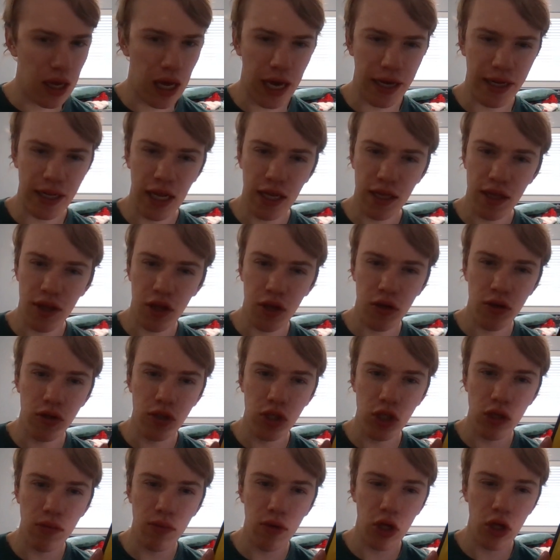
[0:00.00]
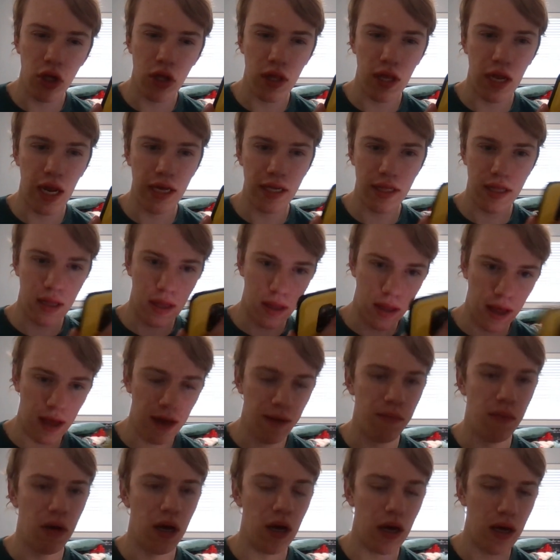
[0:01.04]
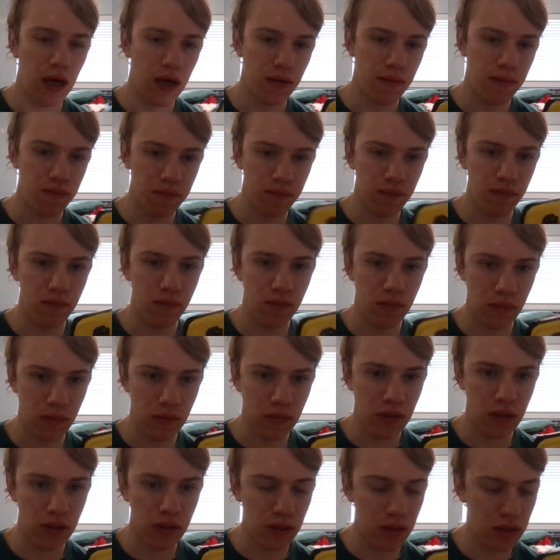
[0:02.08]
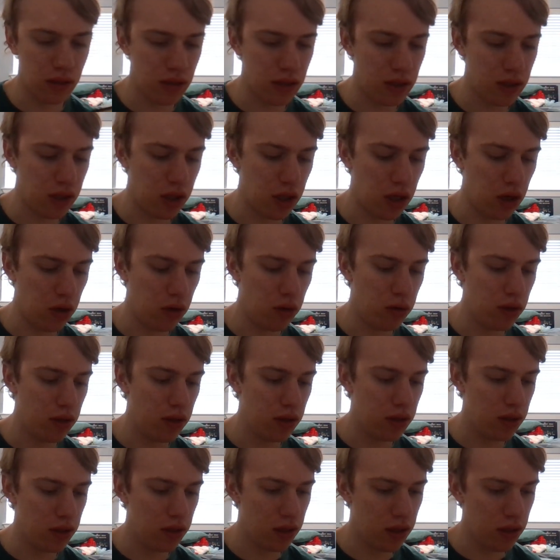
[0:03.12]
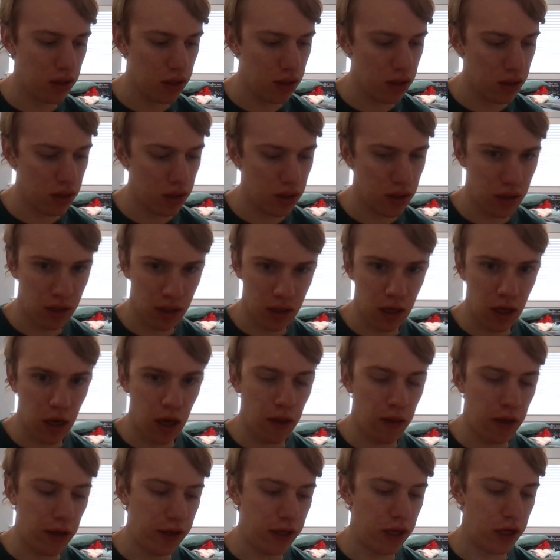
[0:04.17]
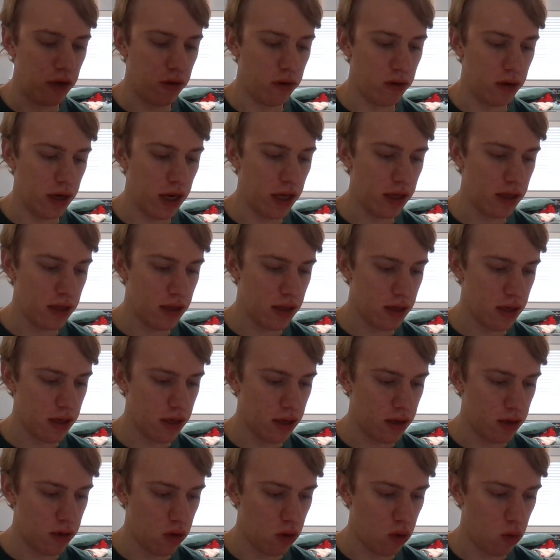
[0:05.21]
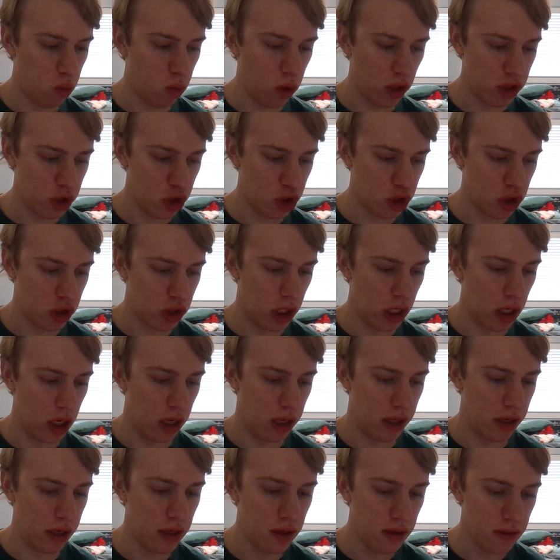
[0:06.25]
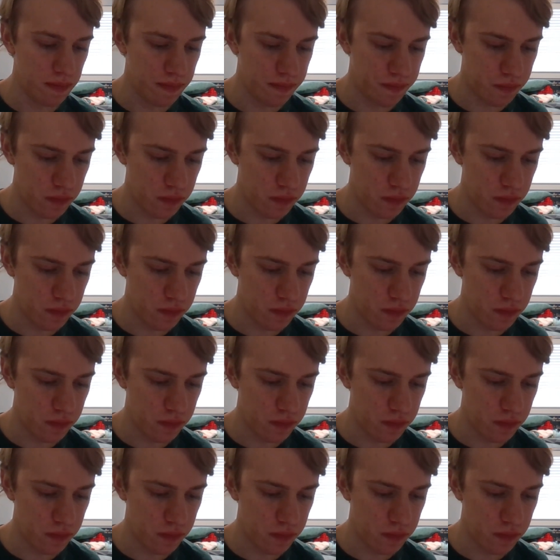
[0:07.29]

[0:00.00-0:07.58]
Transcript: I guess YouTube is like them. So, thank you. Next question.